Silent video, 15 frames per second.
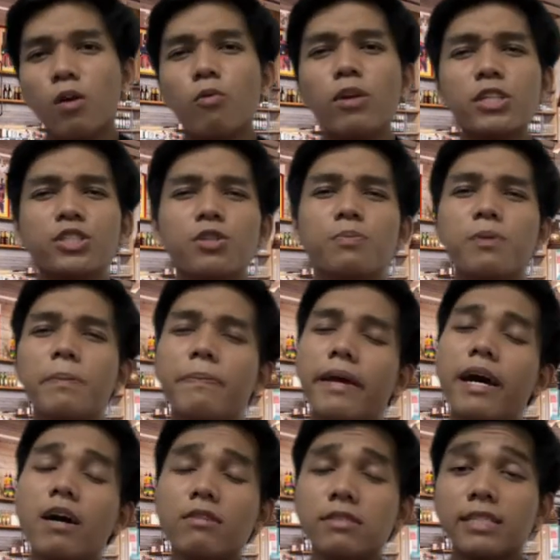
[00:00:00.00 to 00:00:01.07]
we should prepare
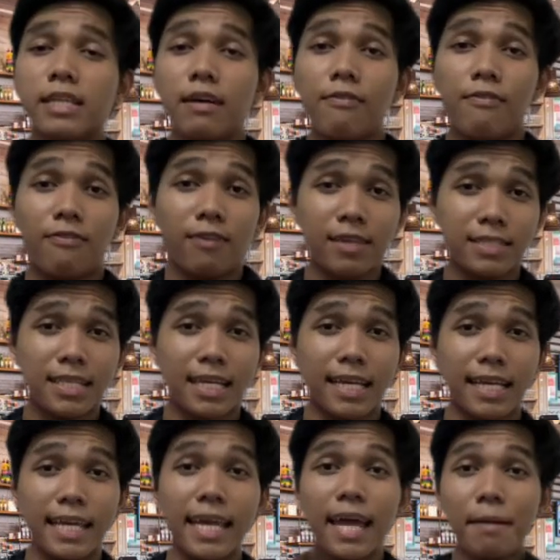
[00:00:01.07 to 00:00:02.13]
ourselves
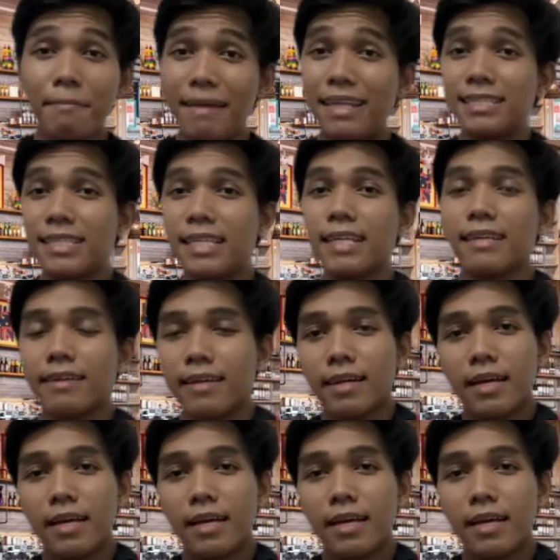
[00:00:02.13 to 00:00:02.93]
physically and mentally.